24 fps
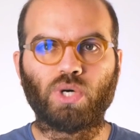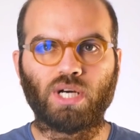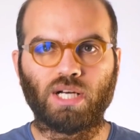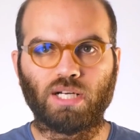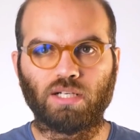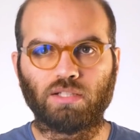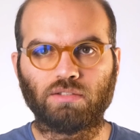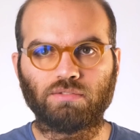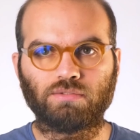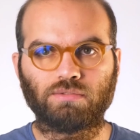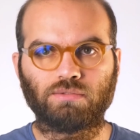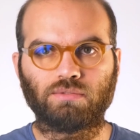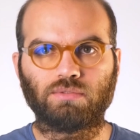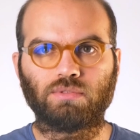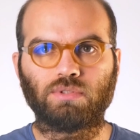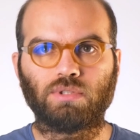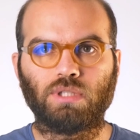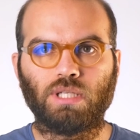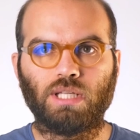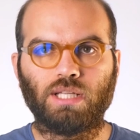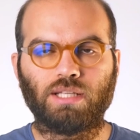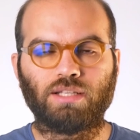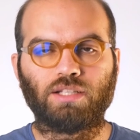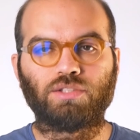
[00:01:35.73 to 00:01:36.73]
have
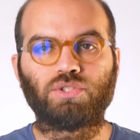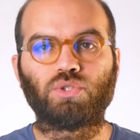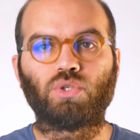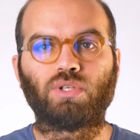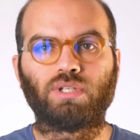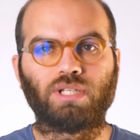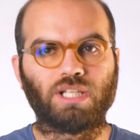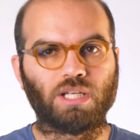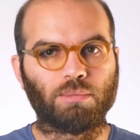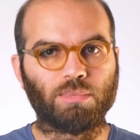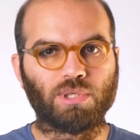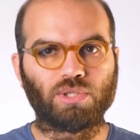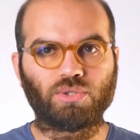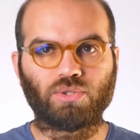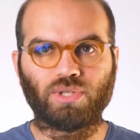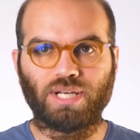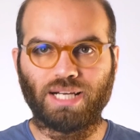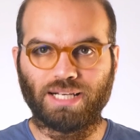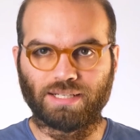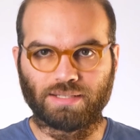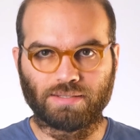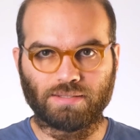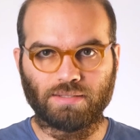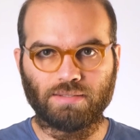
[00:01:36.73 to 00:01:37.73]
that you are able to
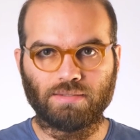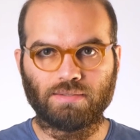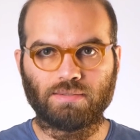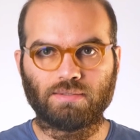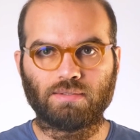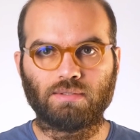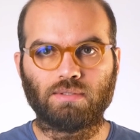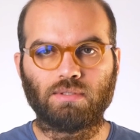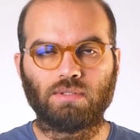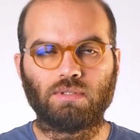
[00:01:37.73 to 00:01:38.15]
access,